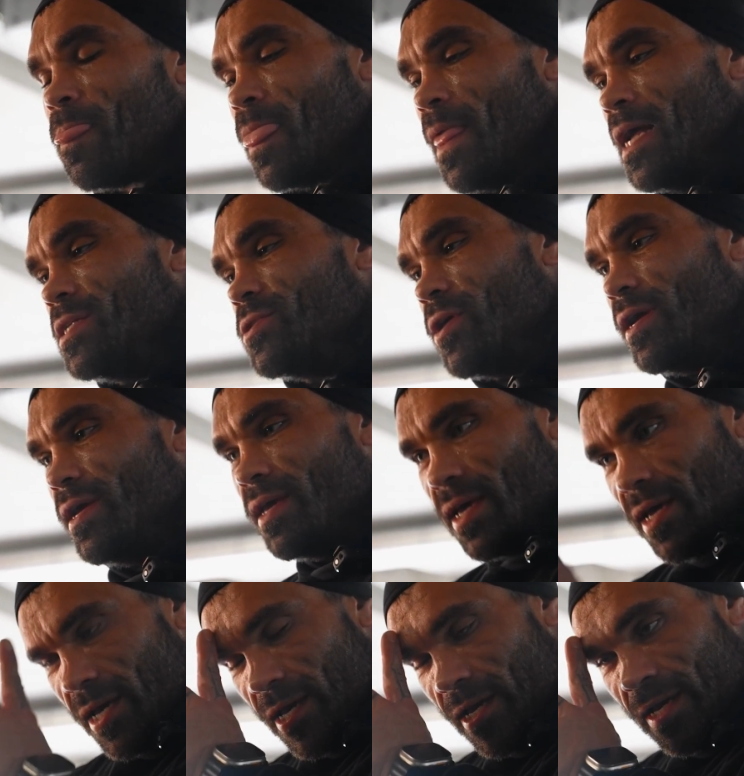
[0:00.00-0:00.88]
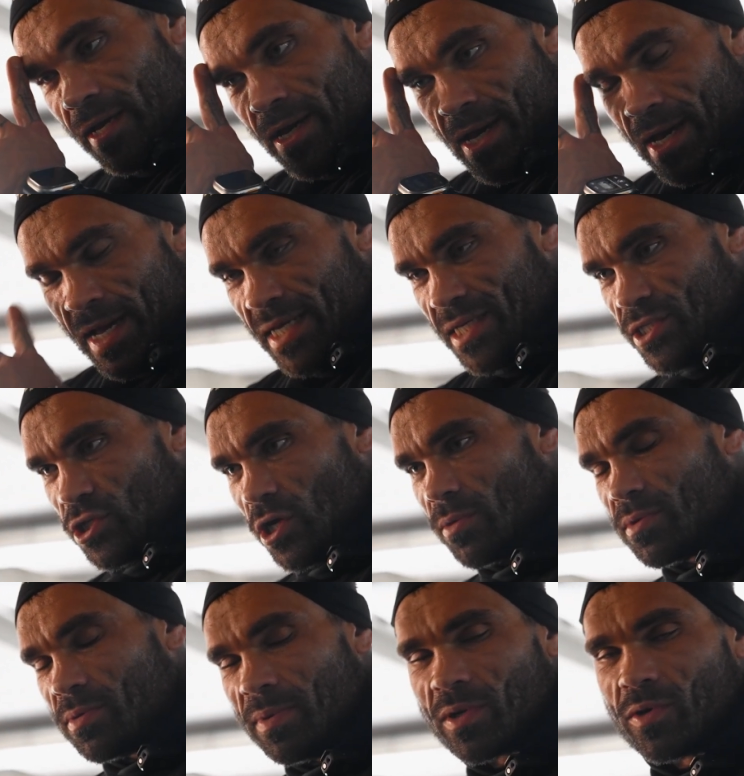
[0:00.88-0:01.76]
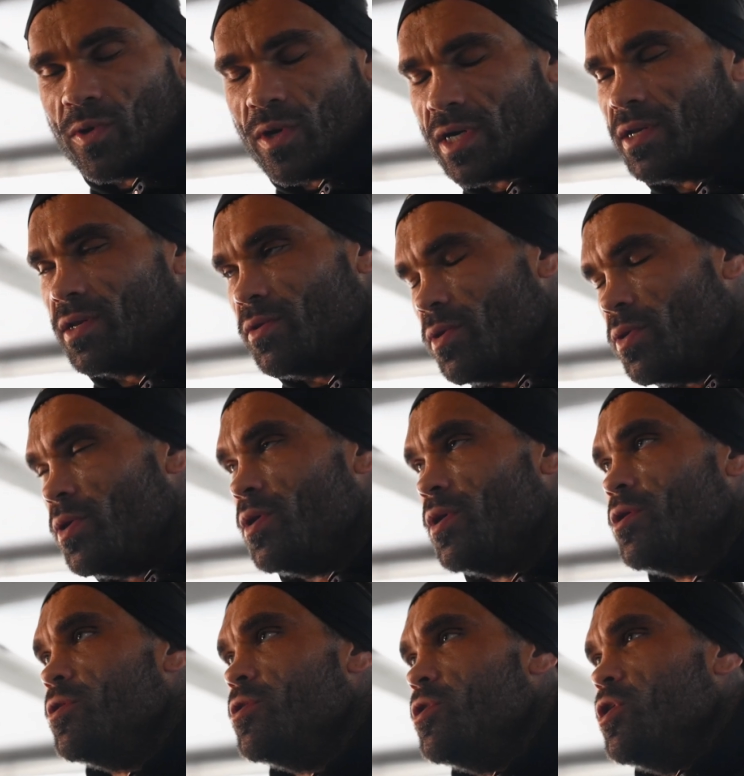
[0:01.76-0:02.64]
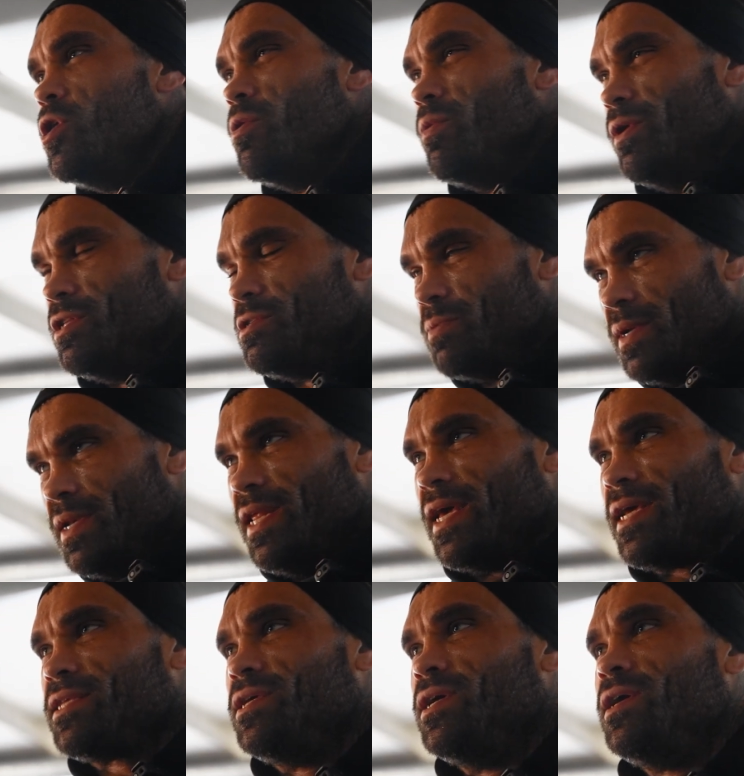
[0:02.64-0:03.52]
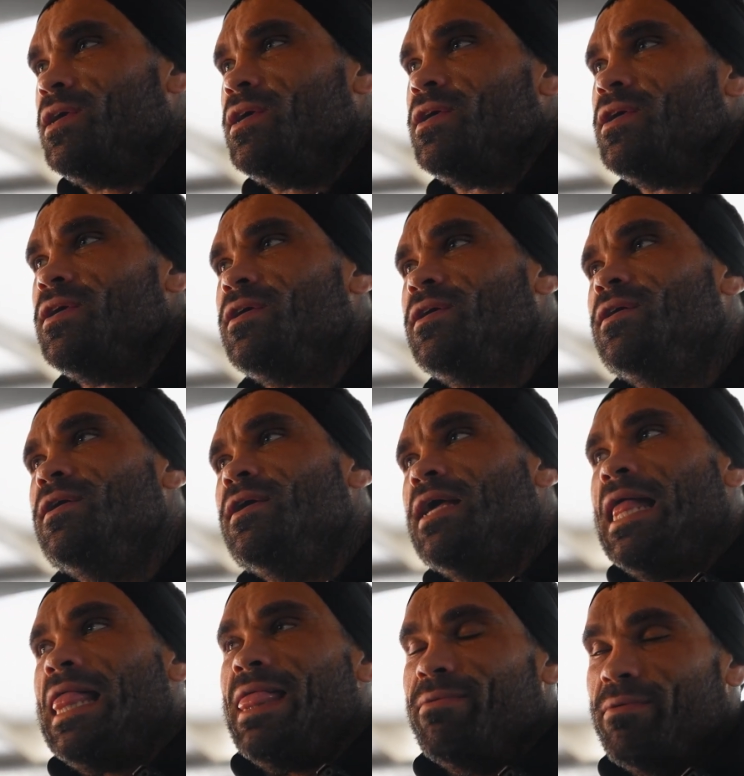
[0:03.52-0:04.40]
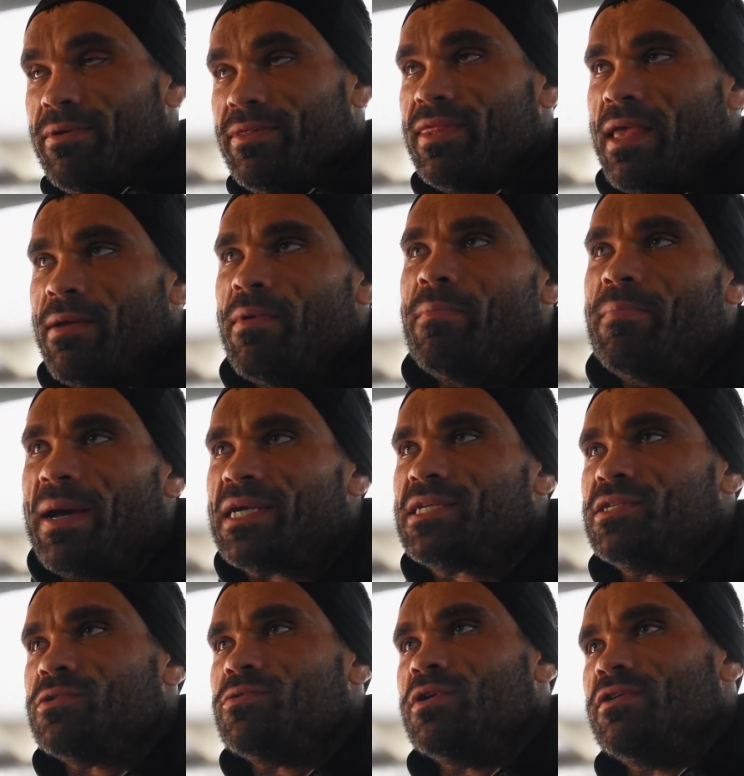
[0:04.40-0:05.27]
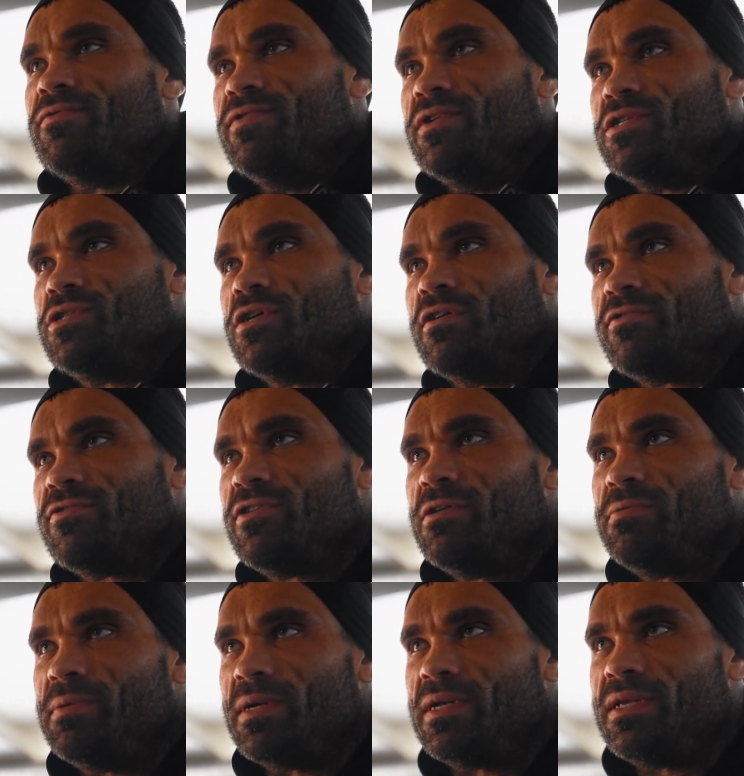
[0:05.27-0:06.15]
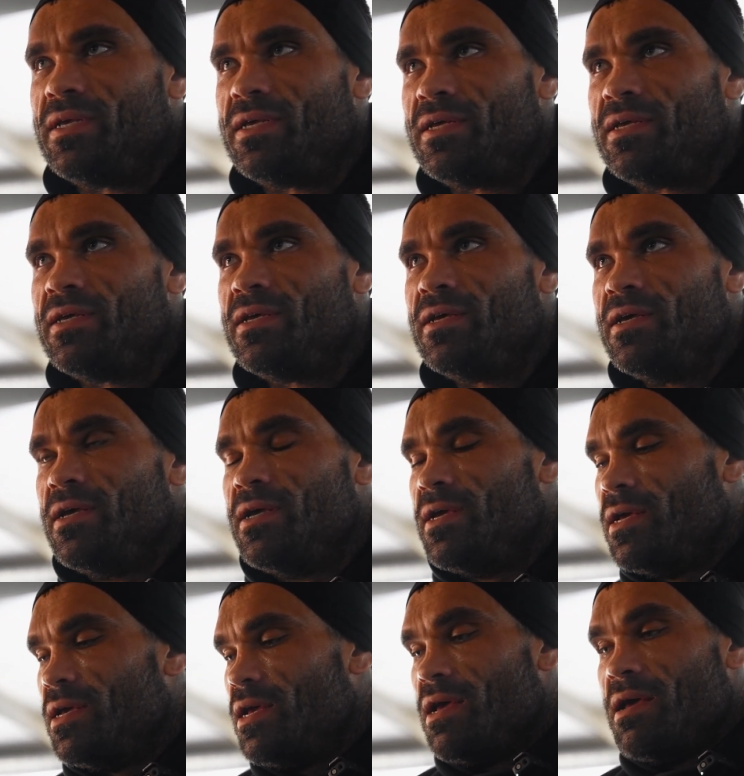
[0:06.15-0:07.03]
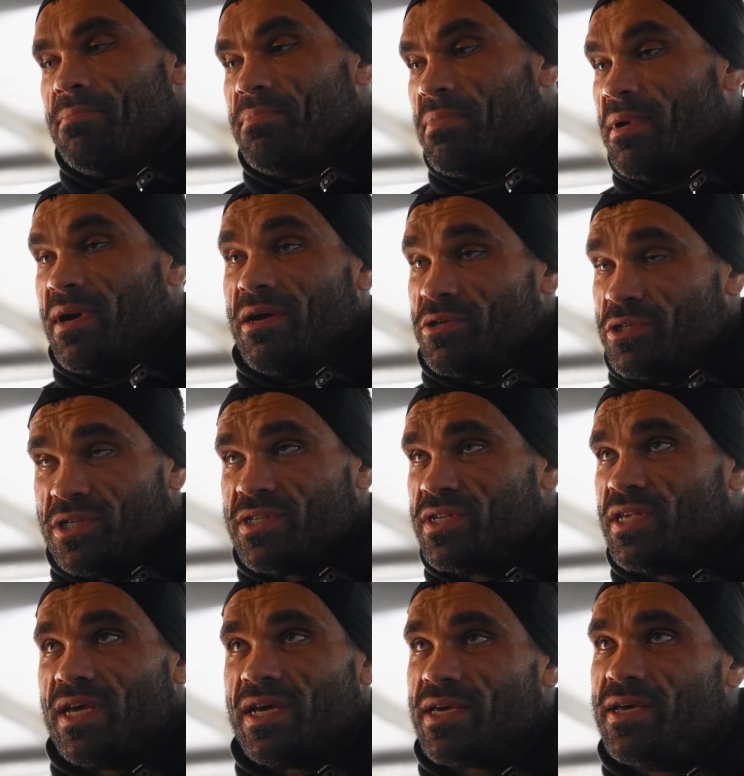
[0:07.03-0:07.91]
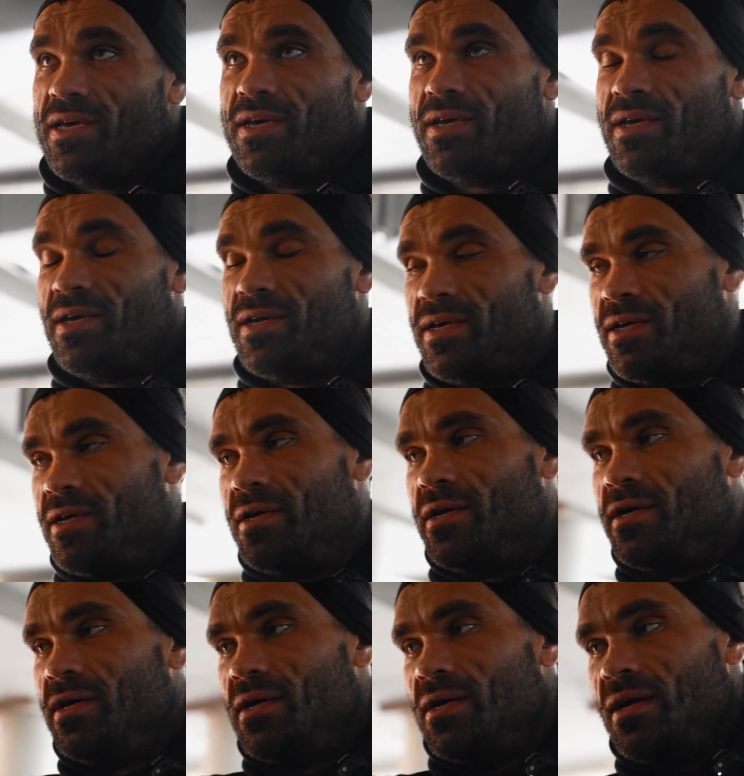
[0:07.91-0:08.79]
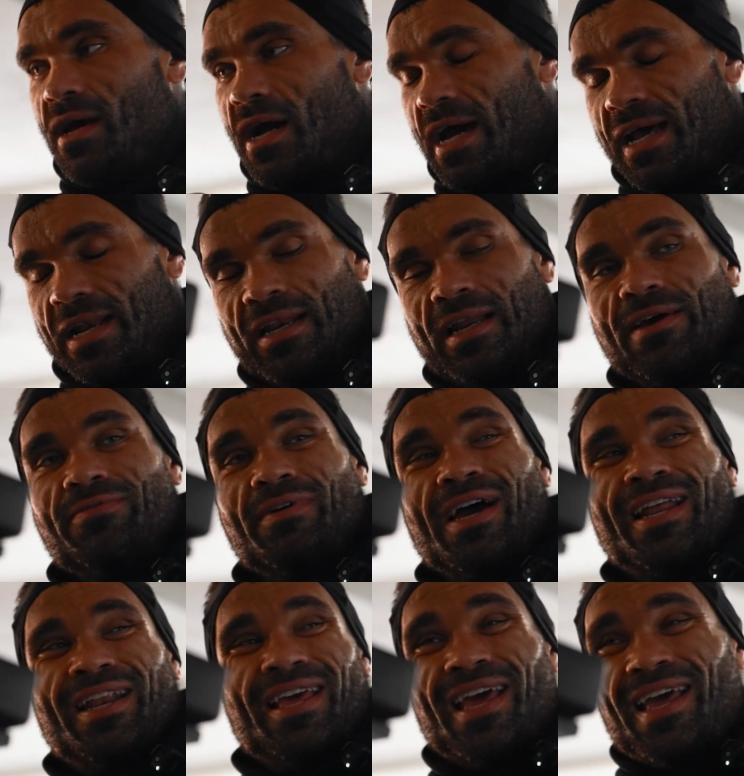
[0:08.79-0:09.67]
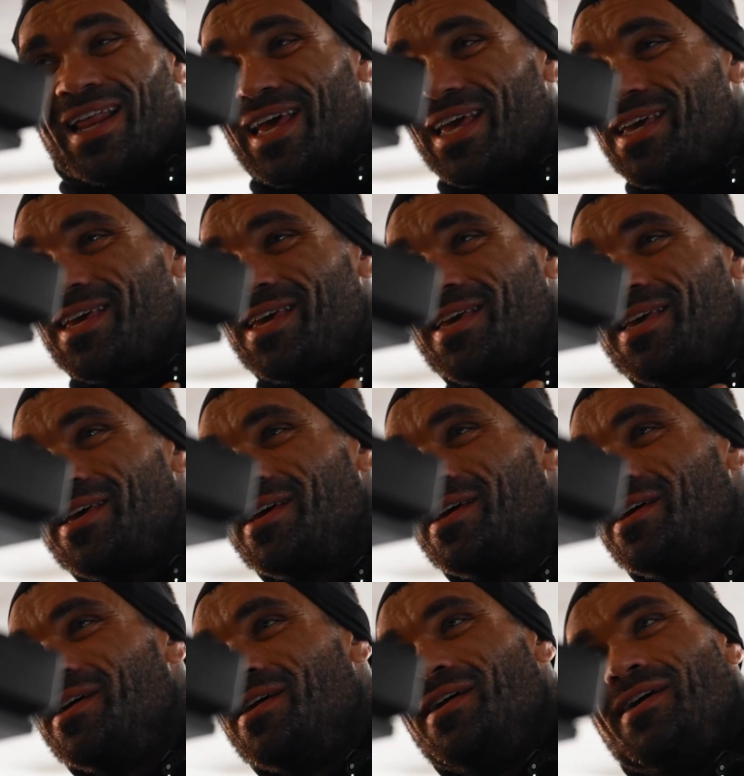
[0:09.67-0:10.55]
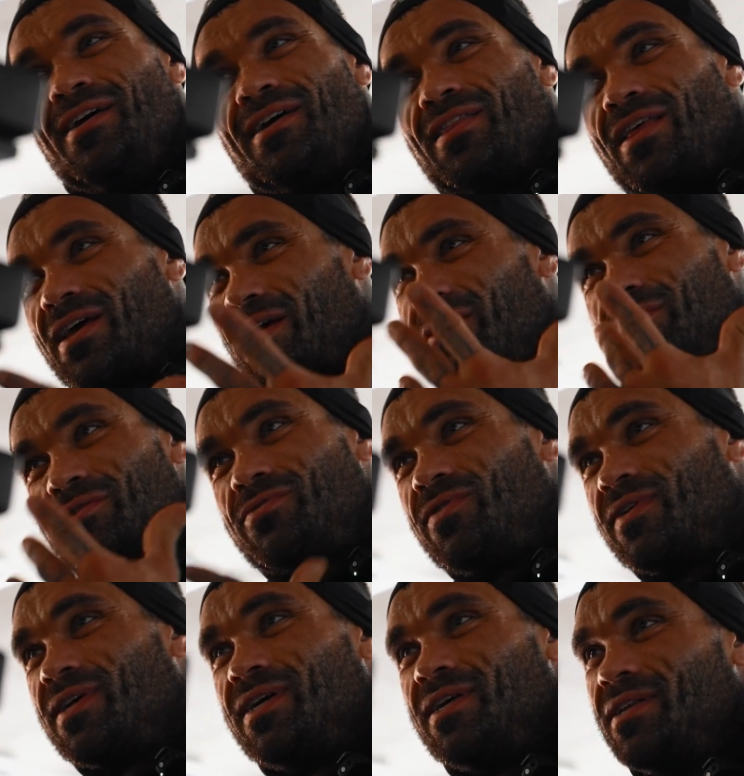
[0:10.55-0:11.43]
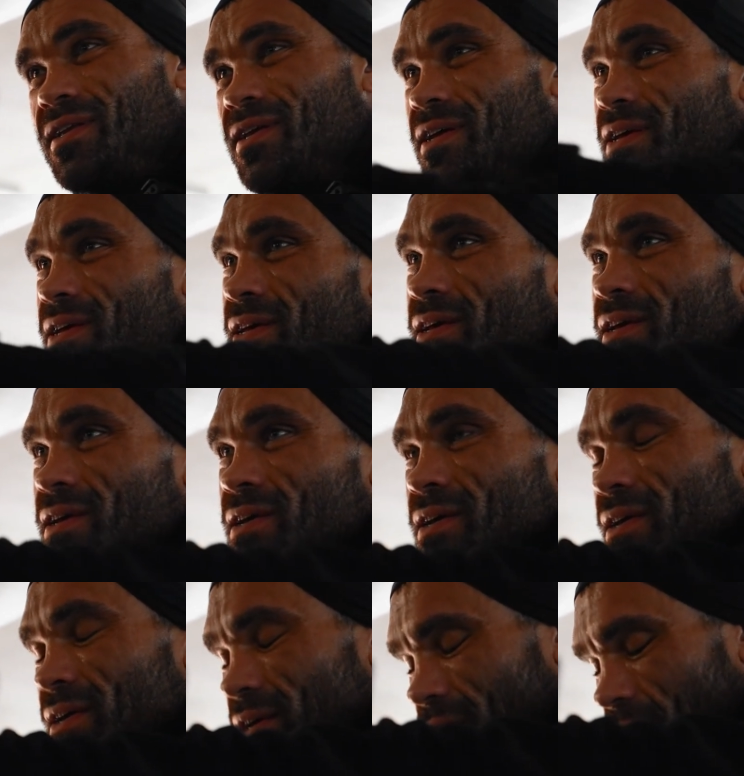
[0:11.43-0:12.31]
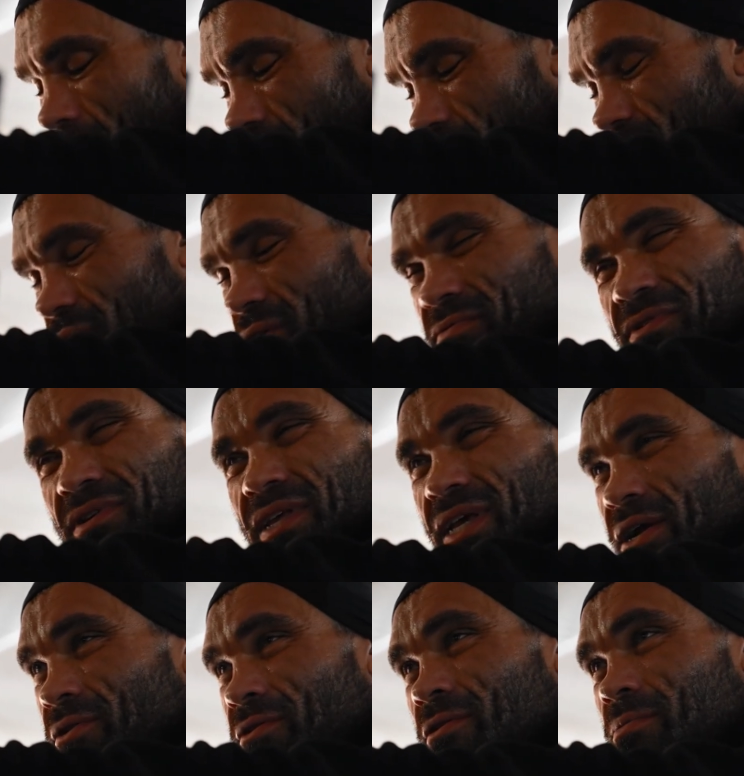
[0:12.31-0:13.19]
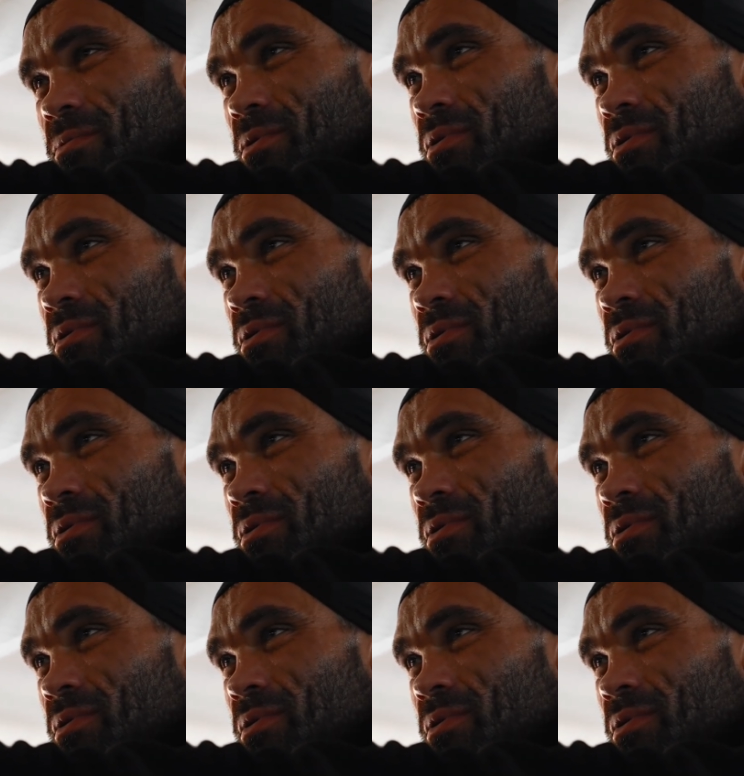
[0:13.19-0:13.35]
And so he stopped my quad and went into my neck. Then went back to the quad to finish off. But well, I was just like, I had enough. I had a headache. Like, I was fucking just getting really irritable.